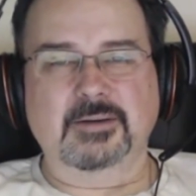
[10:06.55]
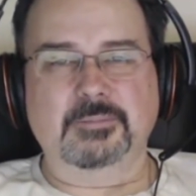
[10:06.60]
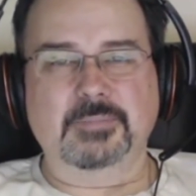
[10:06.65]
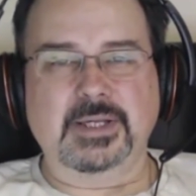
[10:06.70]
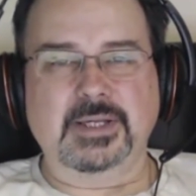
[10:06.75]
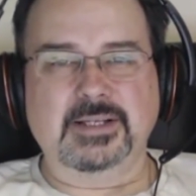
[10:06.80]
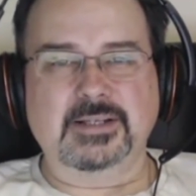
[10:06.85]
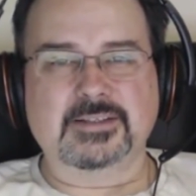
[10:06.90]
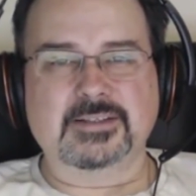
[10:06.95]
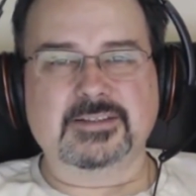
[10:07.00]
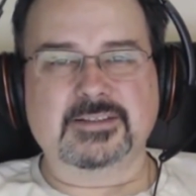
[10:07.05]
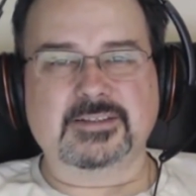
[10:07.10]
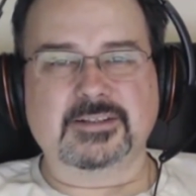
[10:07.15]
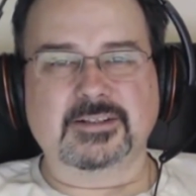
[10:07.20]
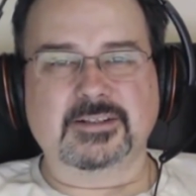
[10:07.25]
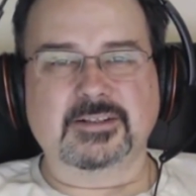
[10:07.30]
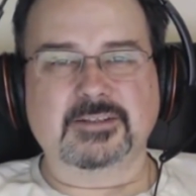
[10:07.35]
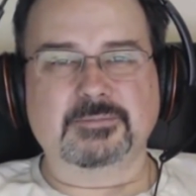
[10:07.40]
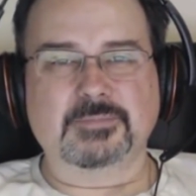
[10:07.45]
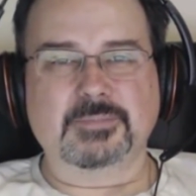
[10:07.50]
pins
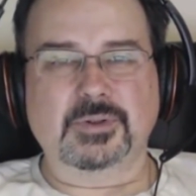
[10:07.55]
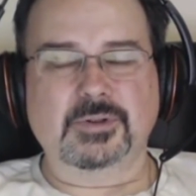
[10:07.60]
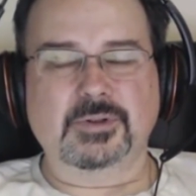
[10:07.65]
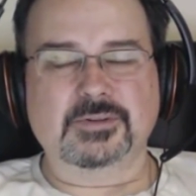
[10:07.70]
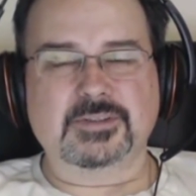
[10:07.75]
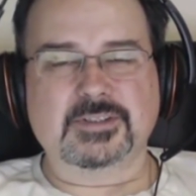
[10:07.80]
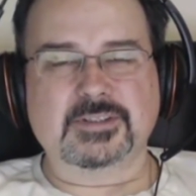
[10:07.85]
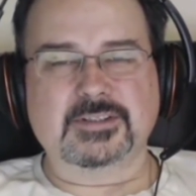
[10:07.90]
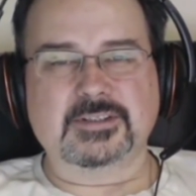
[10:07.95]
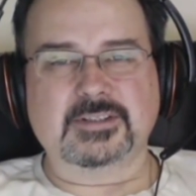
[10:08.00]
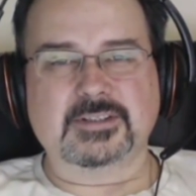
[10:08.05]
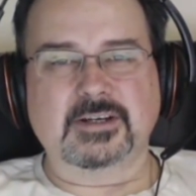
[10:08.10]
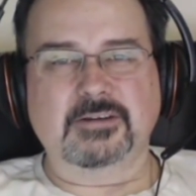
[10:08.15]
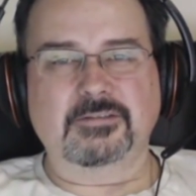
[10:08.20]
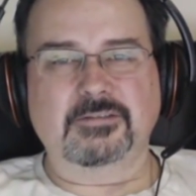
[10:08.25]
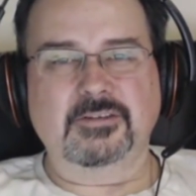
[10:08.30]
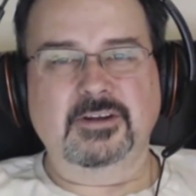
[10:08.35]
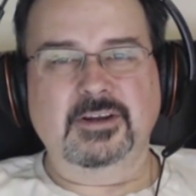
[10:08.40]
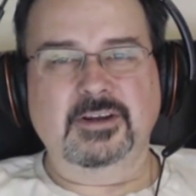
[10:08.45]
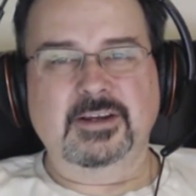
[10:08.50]
and balls and
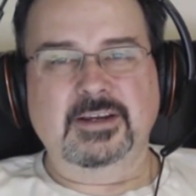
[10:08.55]
stuff,